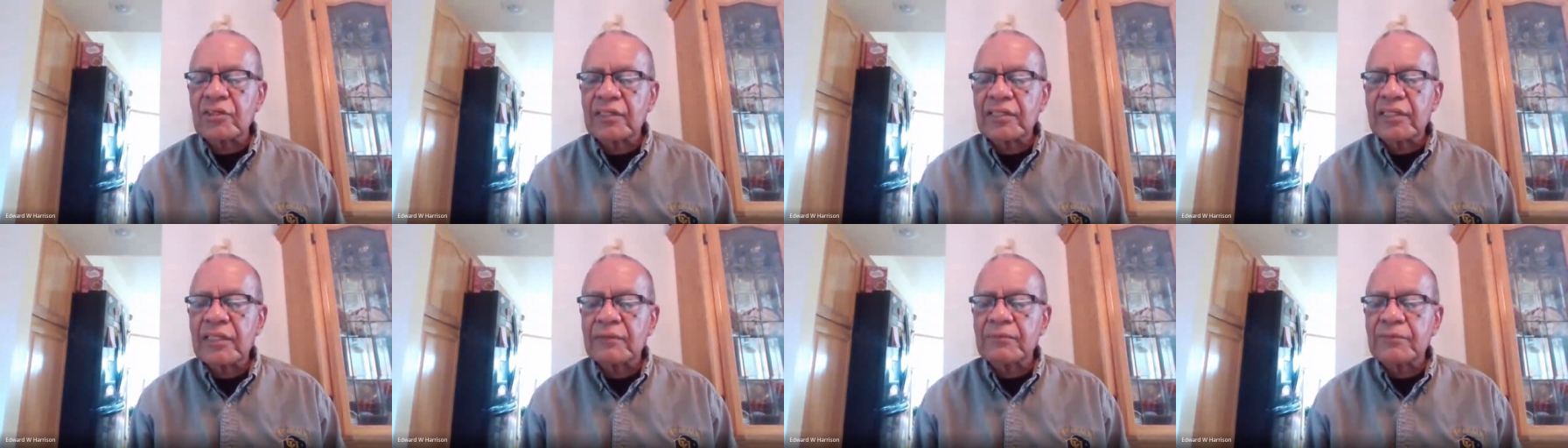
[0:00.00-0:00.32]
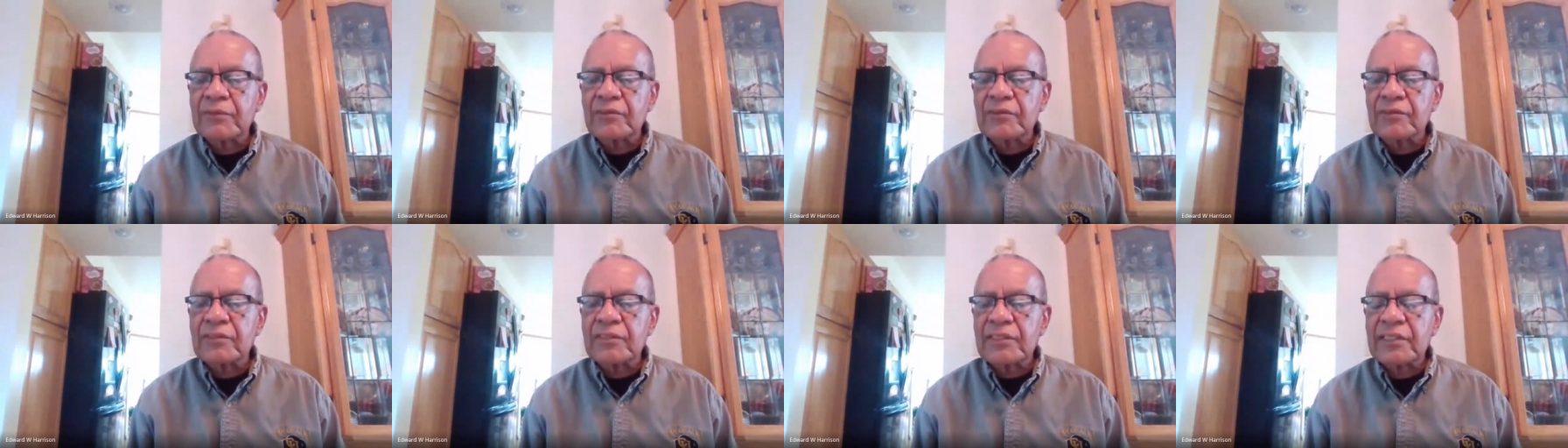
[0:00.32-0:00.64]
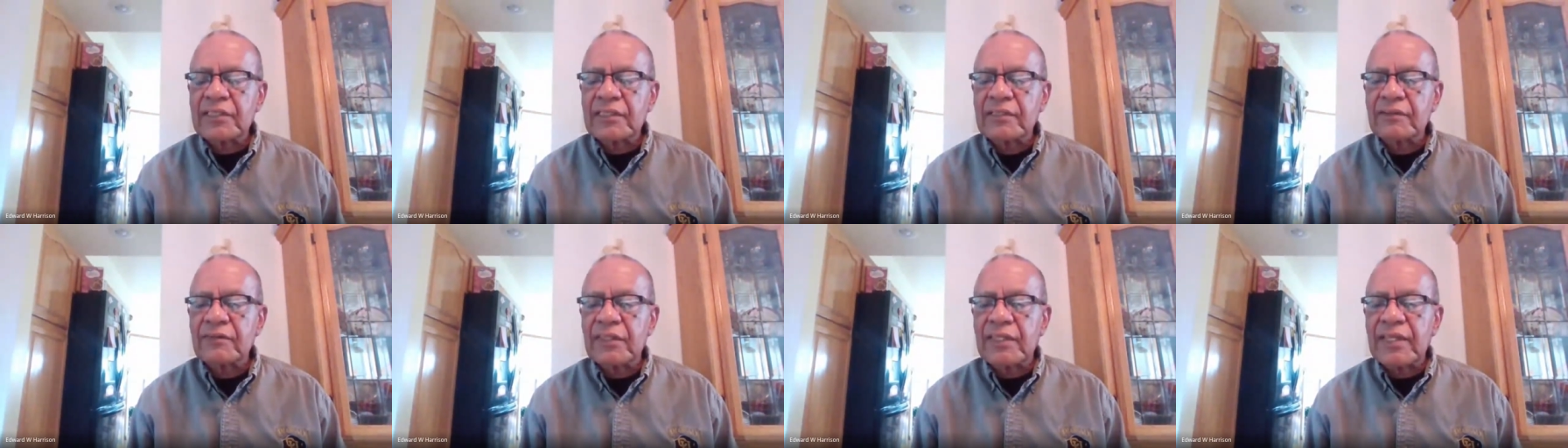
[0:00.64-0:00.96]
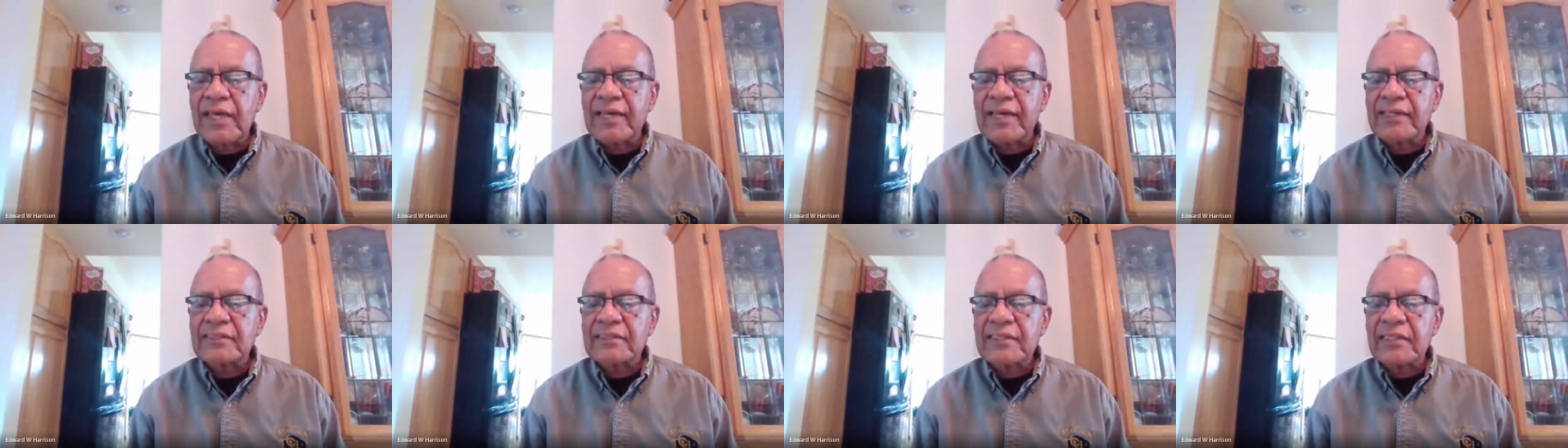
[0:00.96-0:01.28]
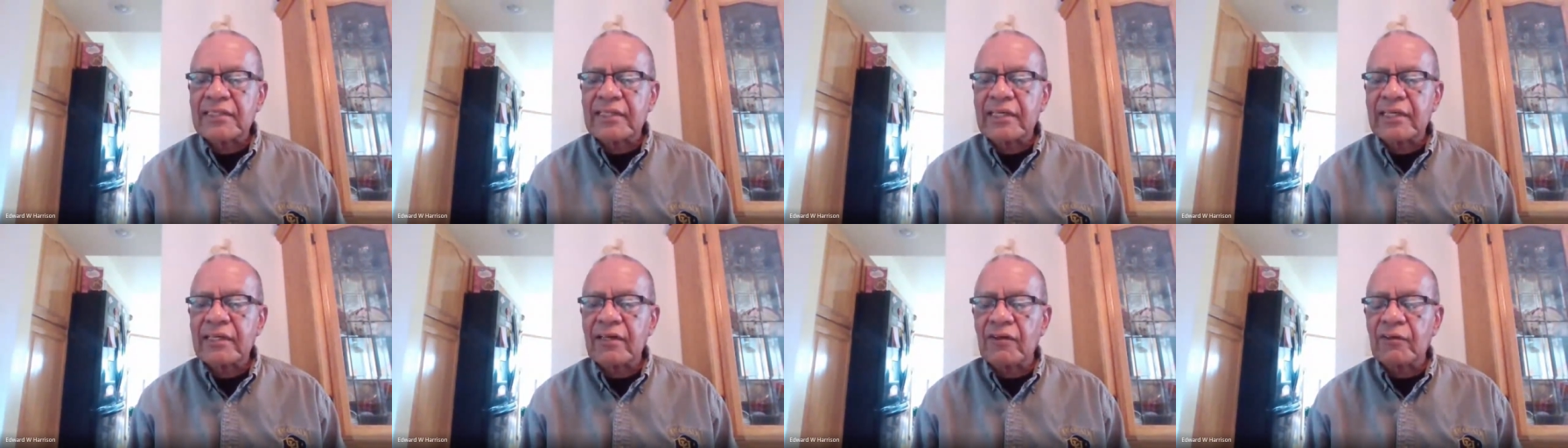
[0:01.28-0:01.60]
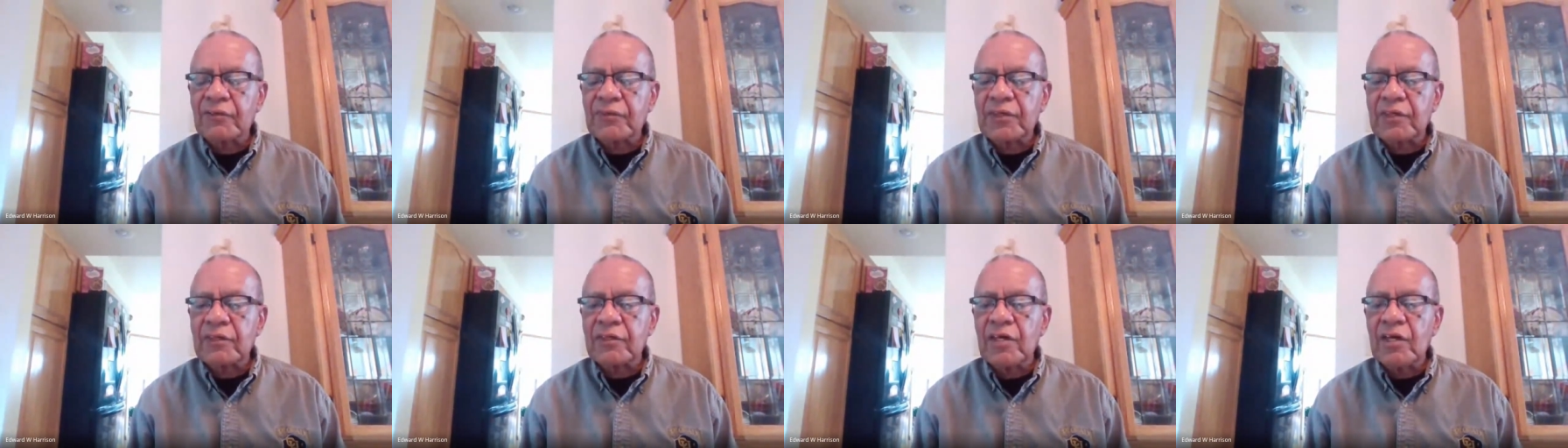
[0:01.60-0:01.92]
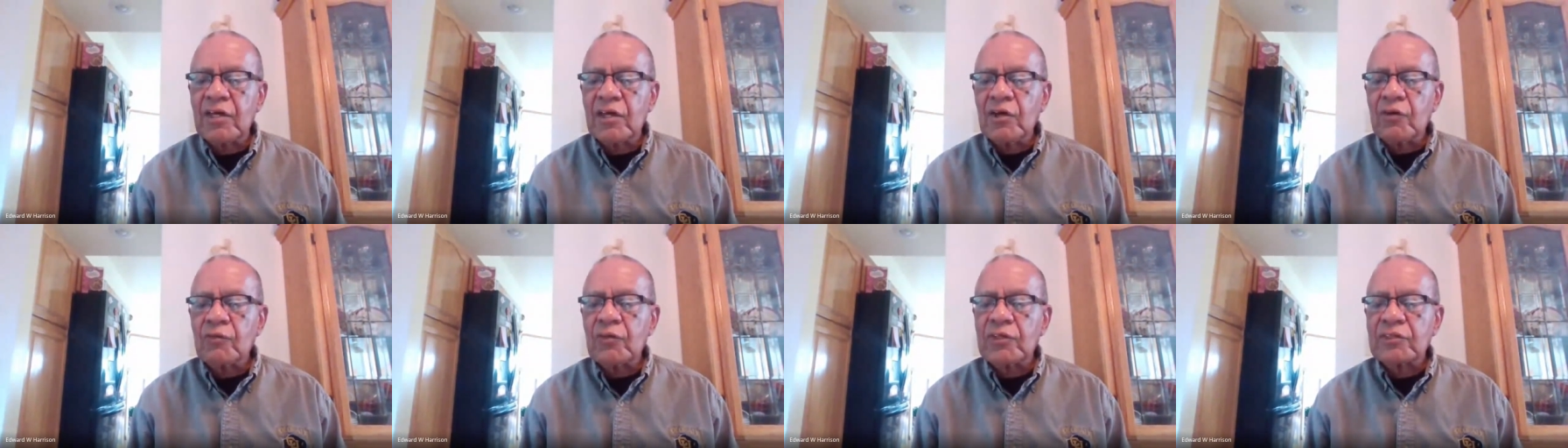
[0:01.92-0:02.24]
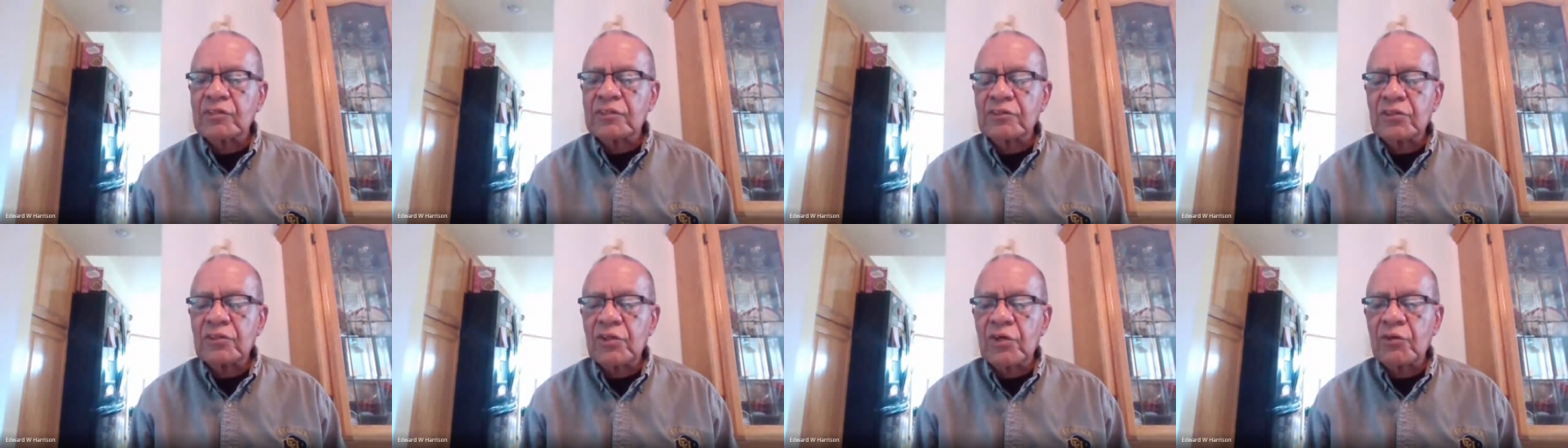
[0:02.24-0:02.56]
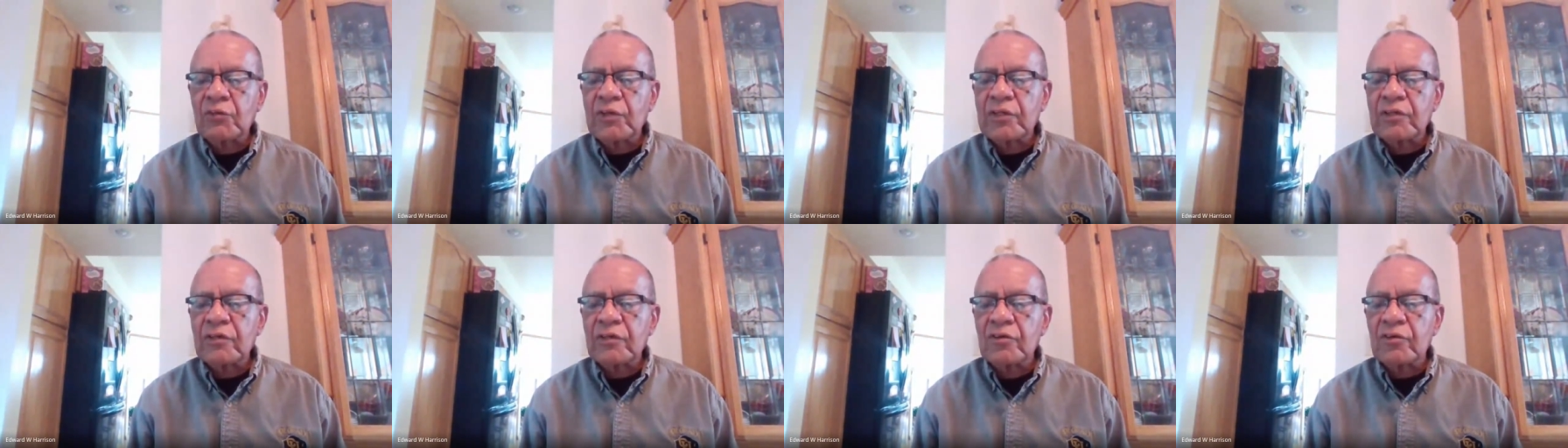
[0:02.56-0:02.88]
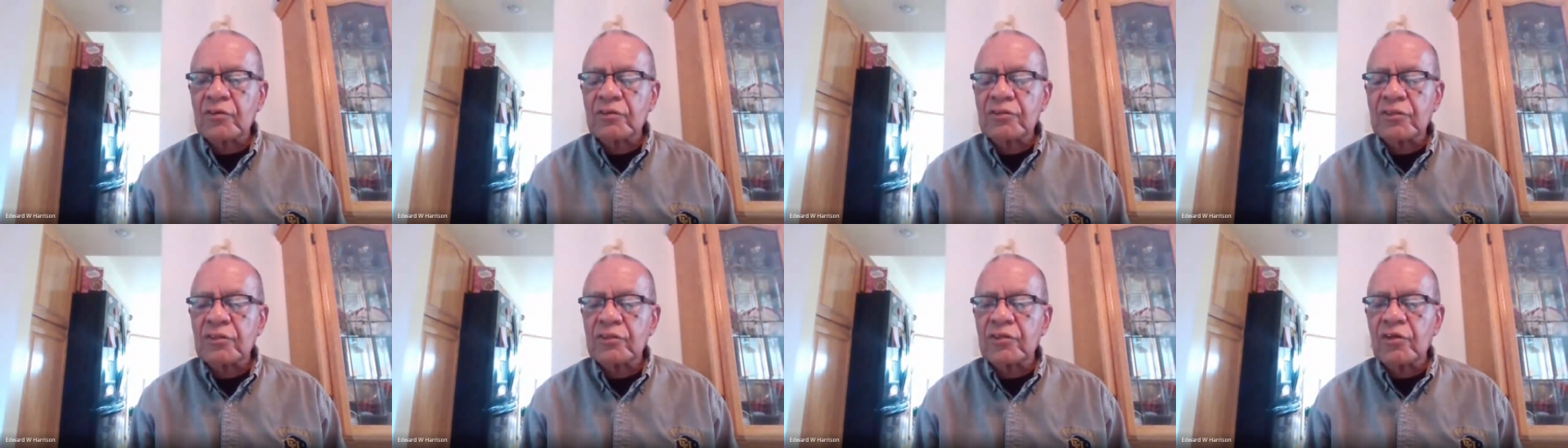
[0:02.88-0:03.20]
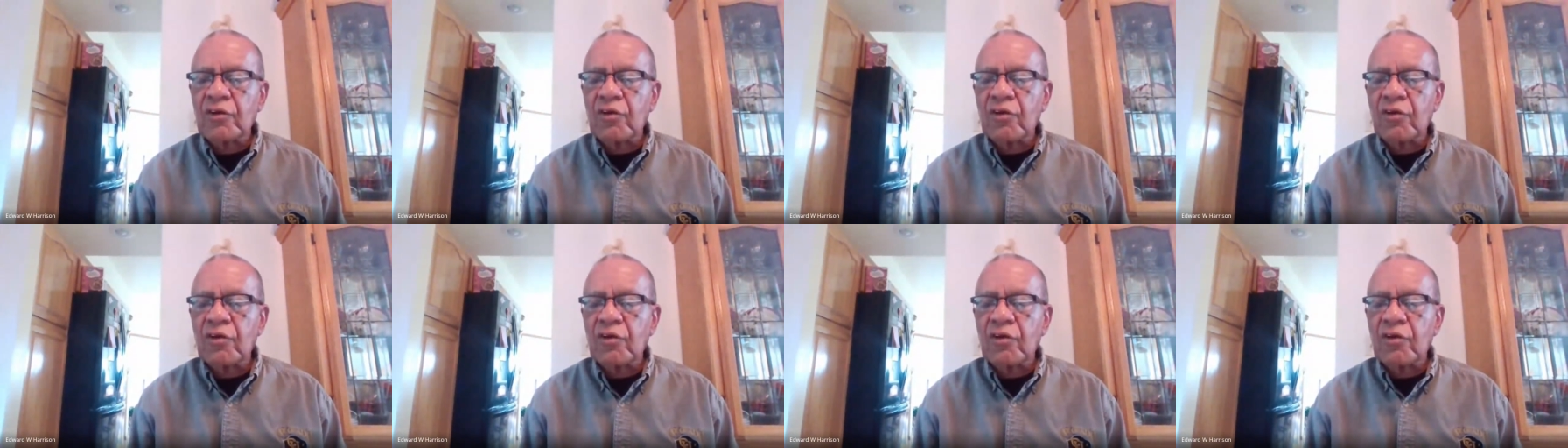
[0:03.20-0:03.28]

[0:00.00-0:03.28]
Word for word: can keep your teeth nice and healthy, which is critical to your